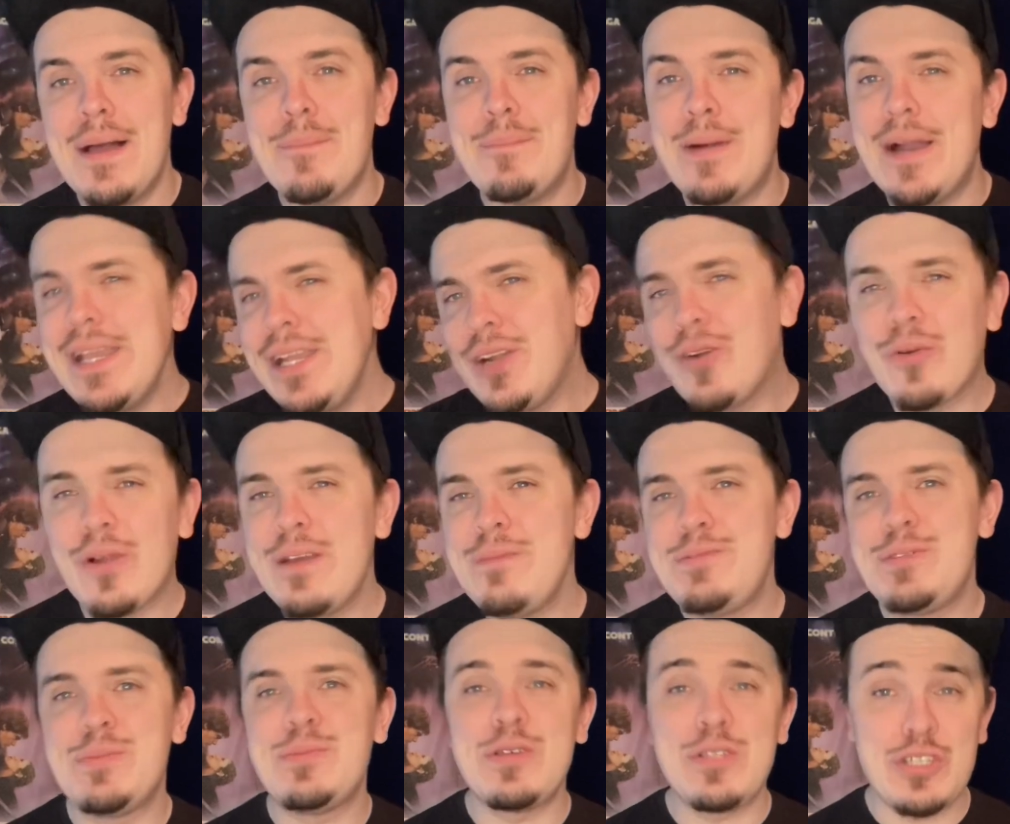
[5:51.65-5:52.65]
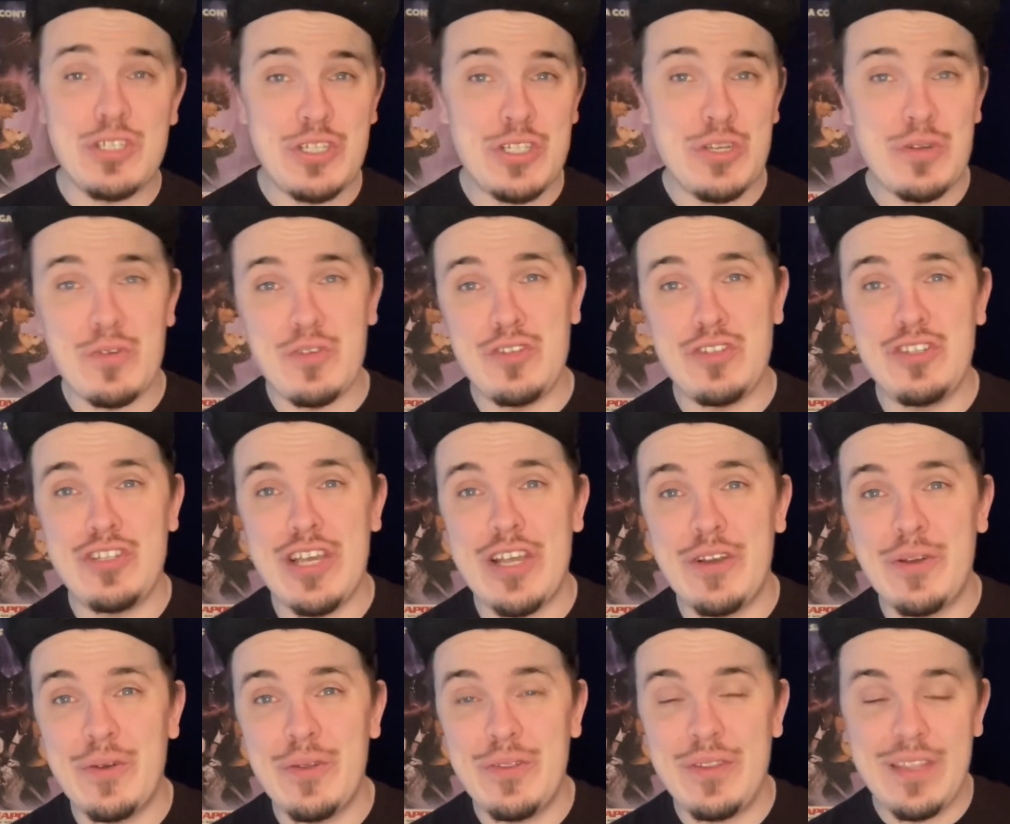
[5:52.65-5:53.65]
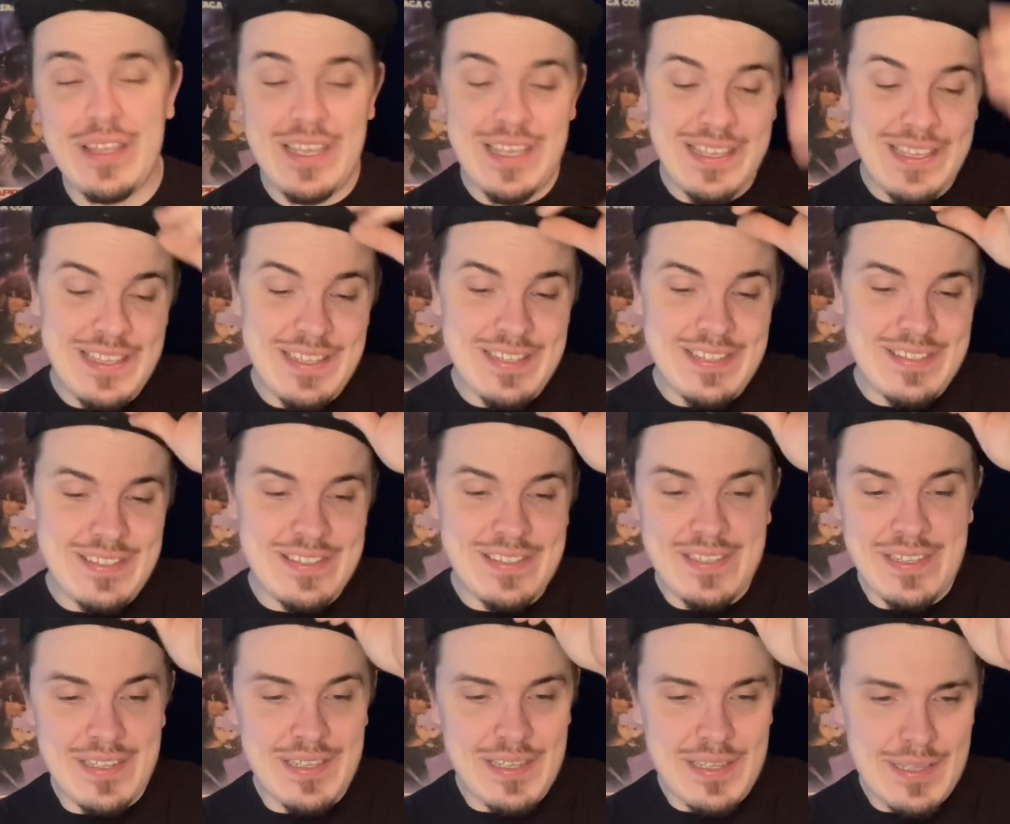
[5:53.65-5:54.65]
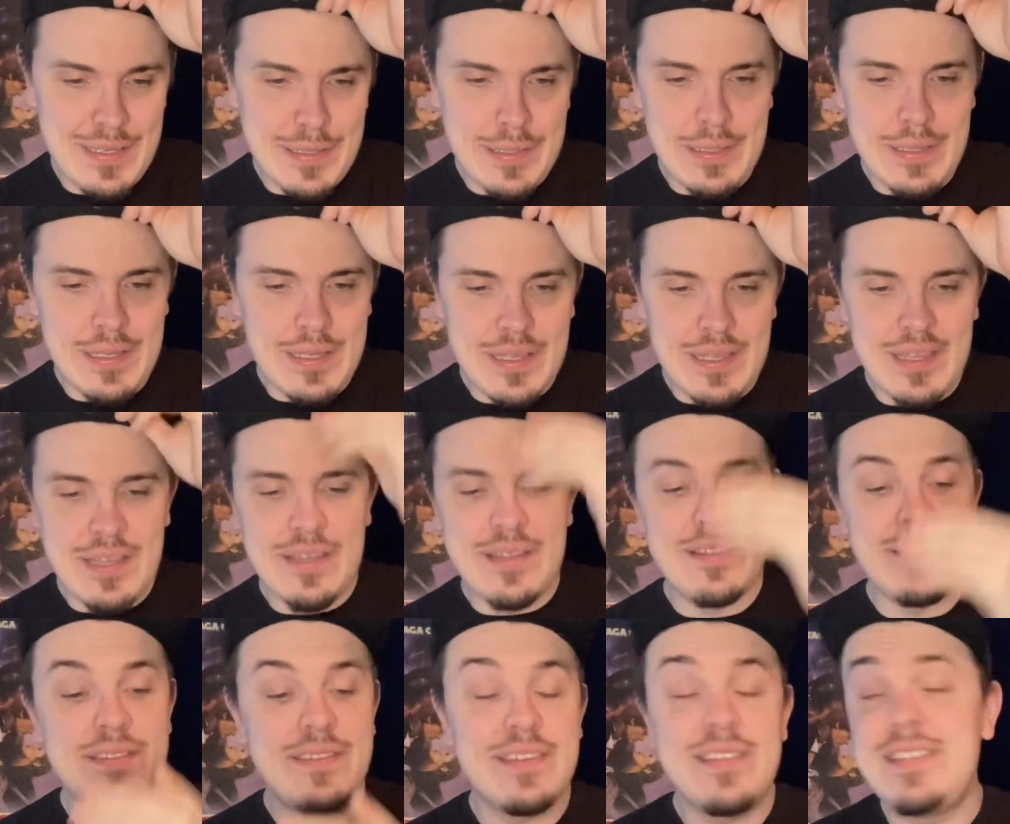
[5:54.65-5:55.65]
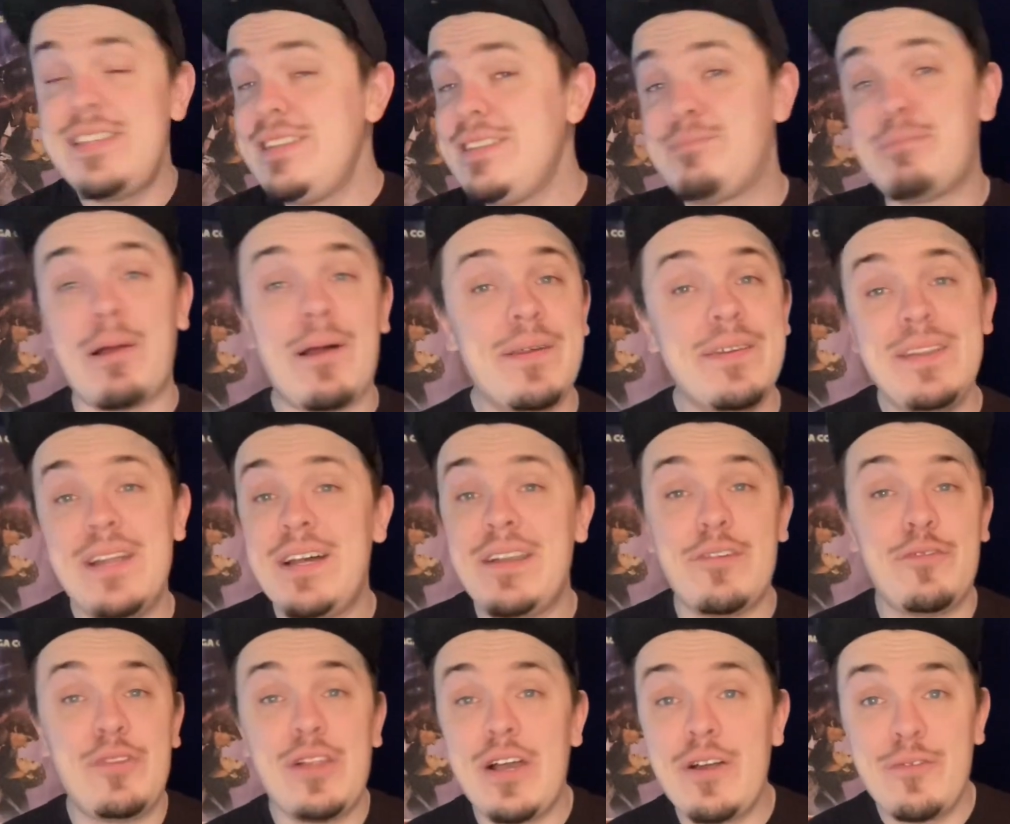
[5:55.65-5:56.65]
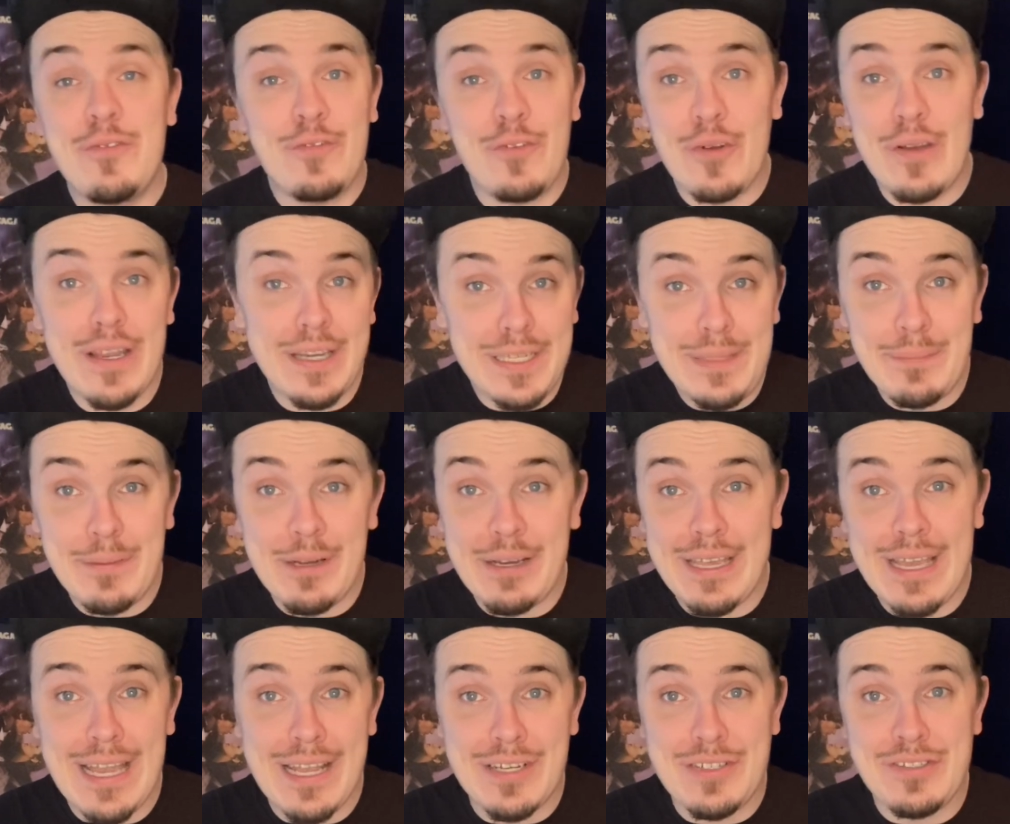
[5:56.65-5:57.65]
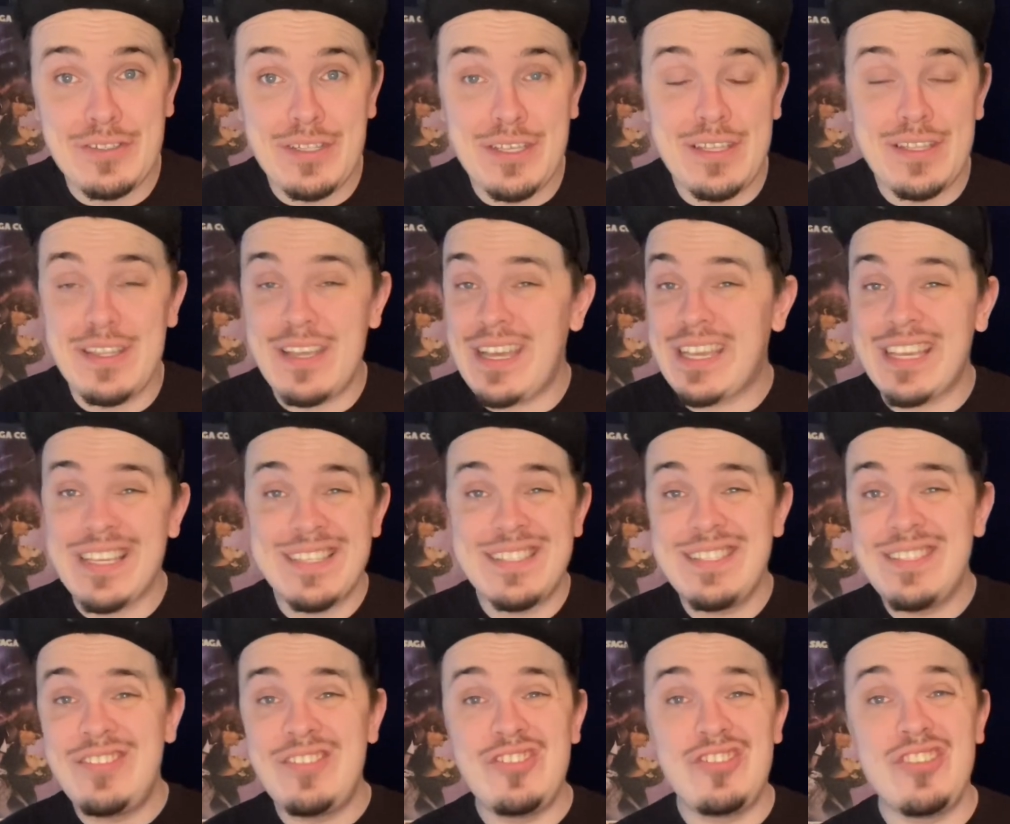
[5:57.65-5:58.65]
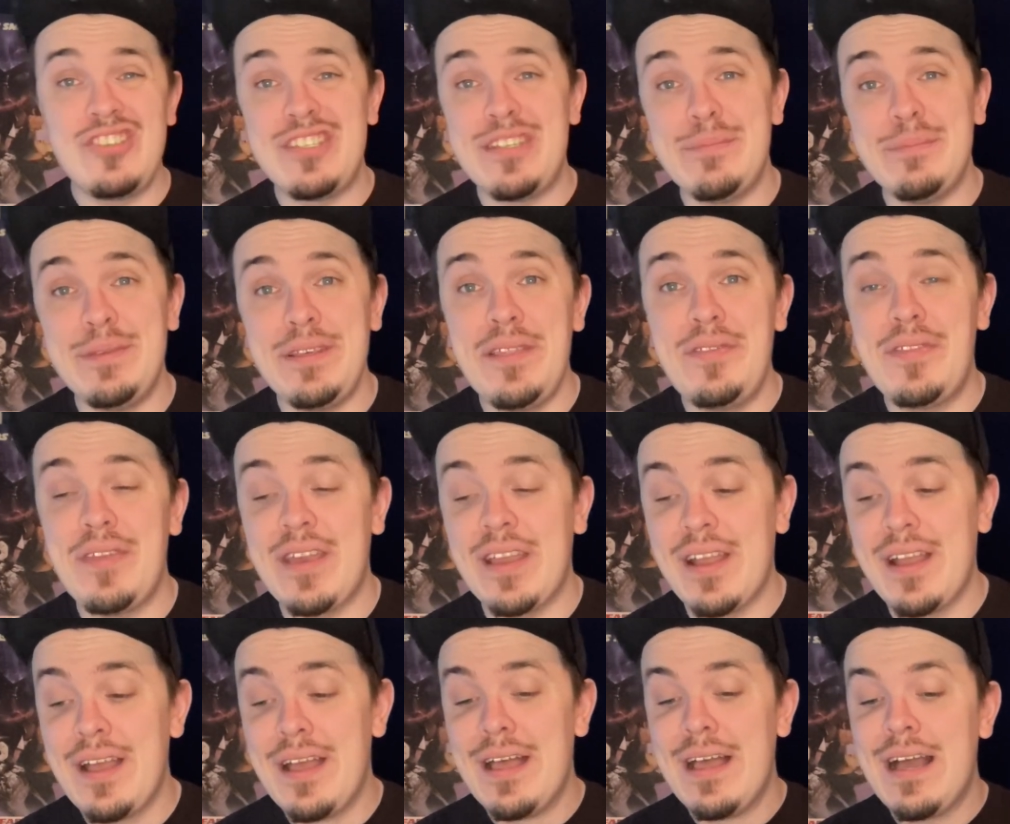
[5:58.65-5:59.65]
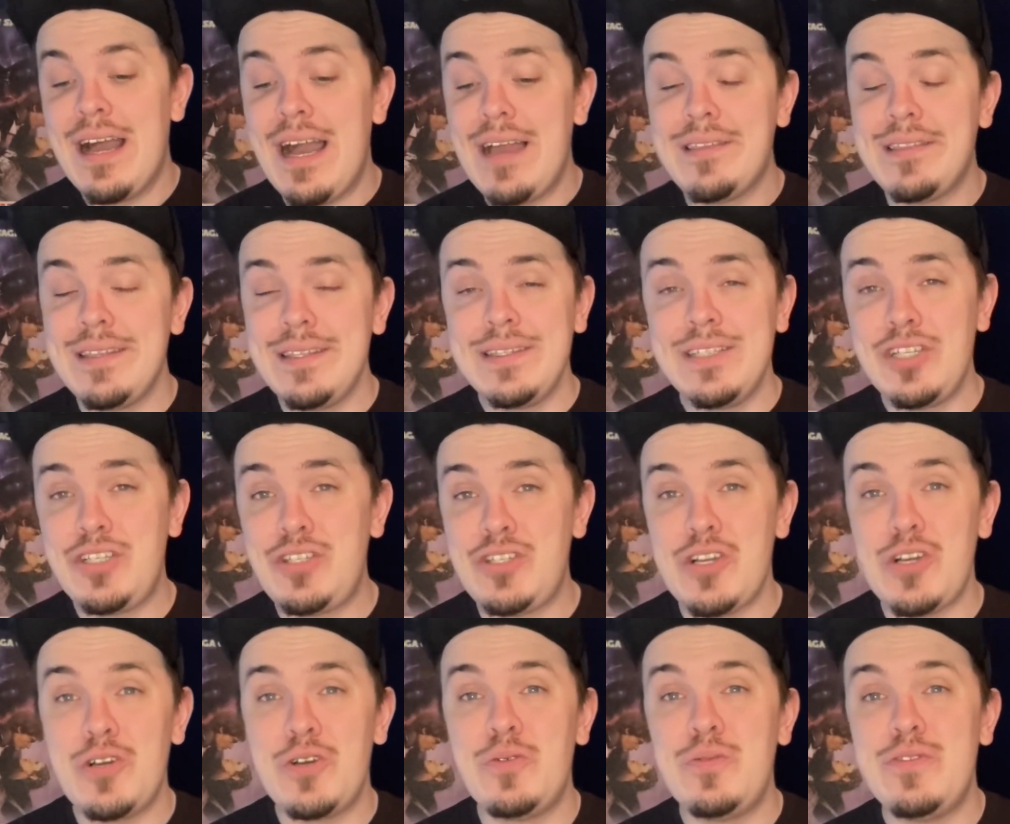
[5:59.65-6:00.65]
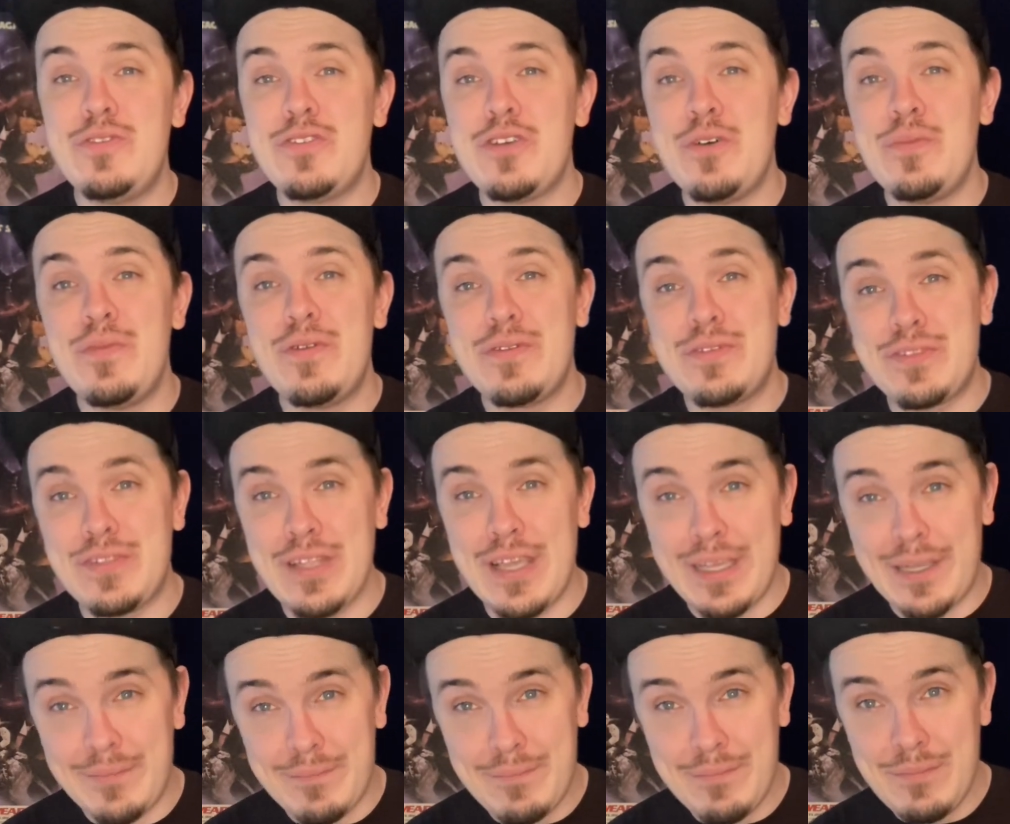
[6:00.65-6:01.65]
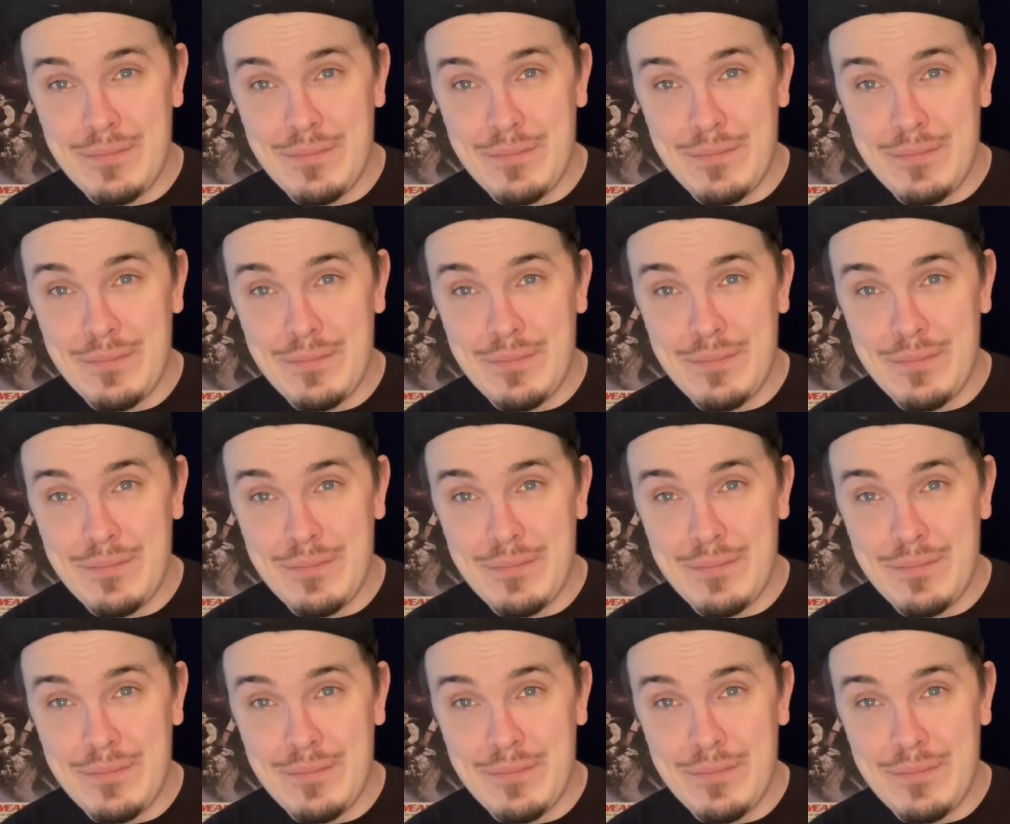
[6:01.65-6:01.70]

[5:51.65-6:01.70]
My gripes about the show in general is, this is probably not a flaw for anybody, actually. I guess this is just a me thing. I think the show is almost like